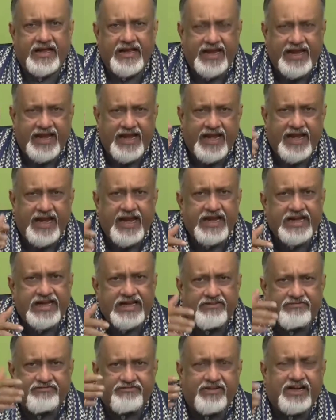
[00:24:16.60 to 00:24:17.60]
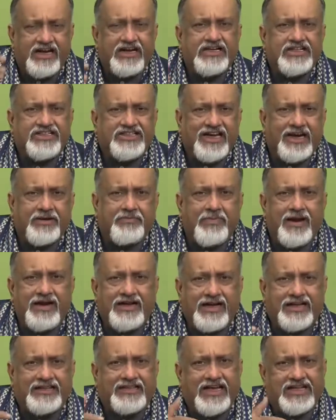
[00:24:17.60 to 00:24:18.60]
a different
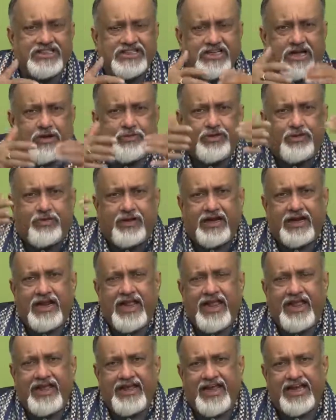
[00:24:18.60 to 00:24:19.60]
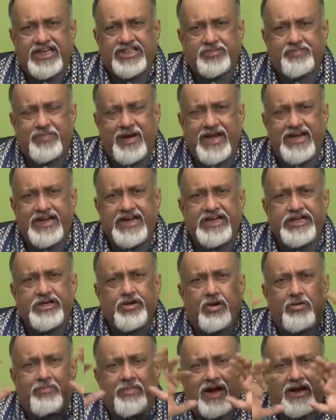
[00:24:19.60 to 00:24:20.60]
segment, and that is how you are expanding
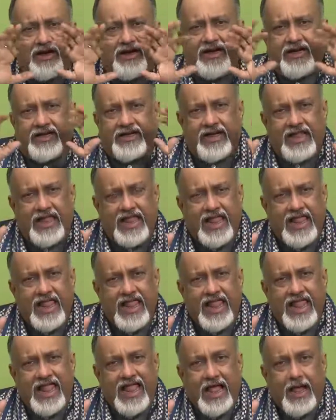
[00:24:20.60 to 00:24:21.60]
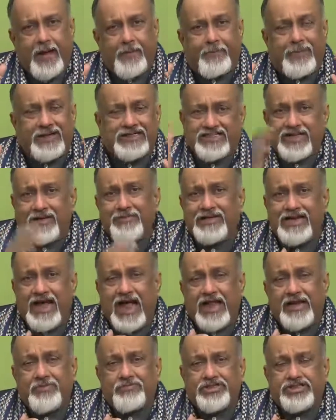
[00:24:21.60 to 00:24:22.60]
your market. But
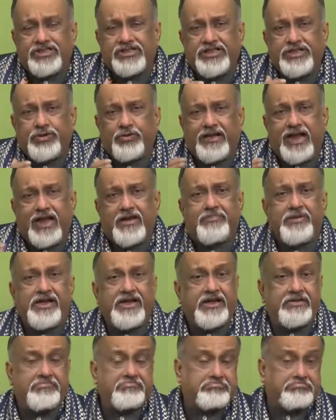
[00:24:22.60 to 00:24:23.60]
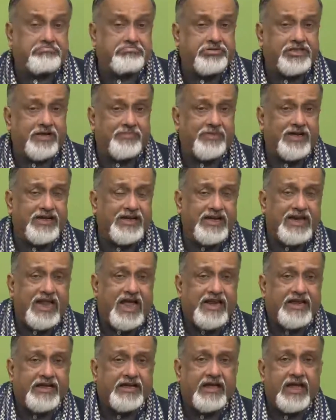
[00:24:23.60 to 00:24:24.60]
sometimes you can be somebody
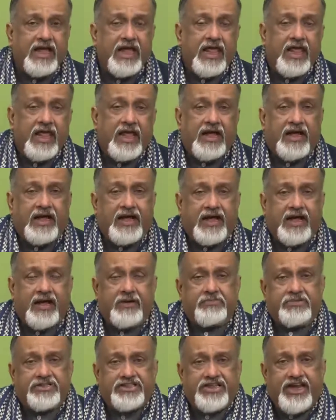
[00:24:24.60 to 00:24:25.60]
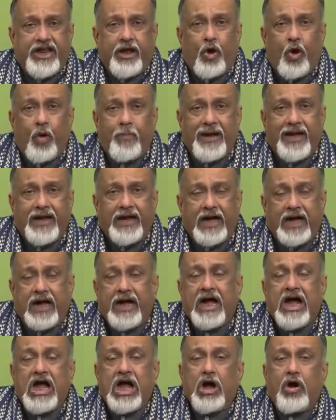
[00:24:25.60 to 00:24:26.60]
like say Omega
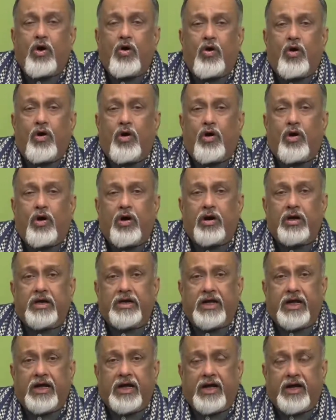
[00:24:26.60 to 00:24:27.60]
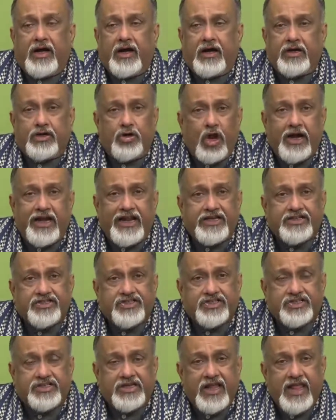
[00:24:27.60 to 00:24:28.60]
or
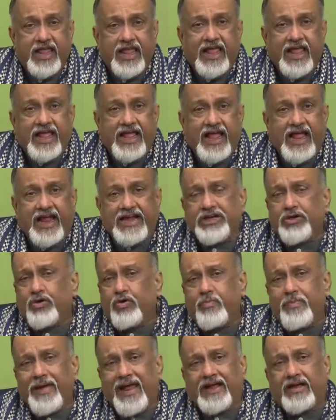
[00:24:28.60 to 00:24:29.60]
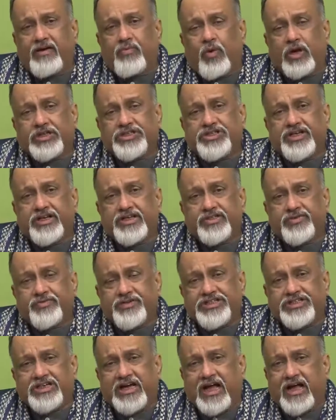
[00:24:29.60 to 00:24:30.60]
Rolex, and you make watches
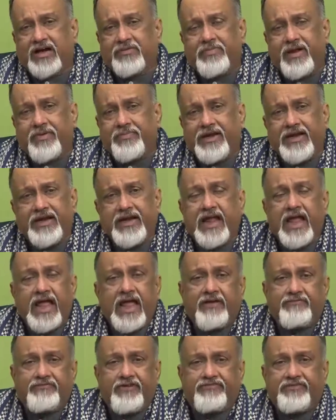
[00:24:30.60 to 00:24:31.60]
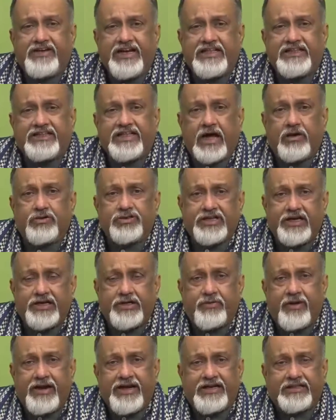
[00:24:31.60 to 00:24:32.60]
which are maybe 15,000,
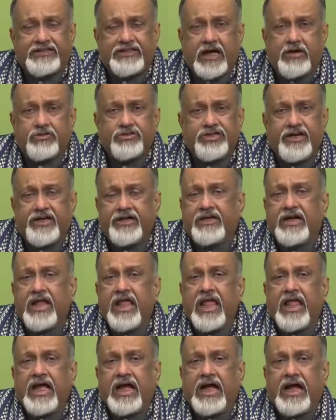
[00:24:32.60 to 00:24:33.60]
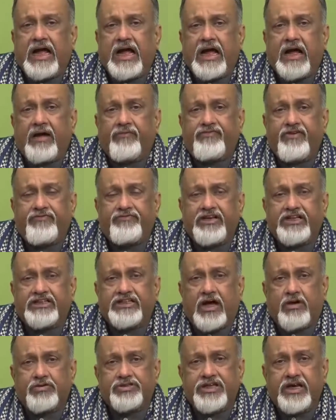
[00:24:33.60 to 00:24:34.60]
20,000,
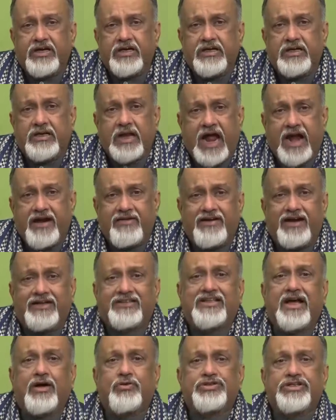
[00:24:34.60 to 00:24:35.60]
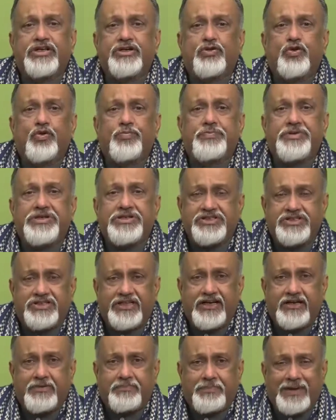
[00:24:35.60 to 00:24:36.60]
50,000, 100,000 rupees
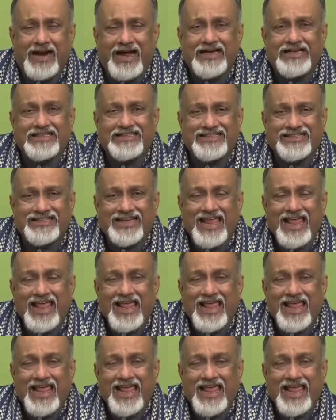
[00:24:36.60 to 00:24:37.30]
in price.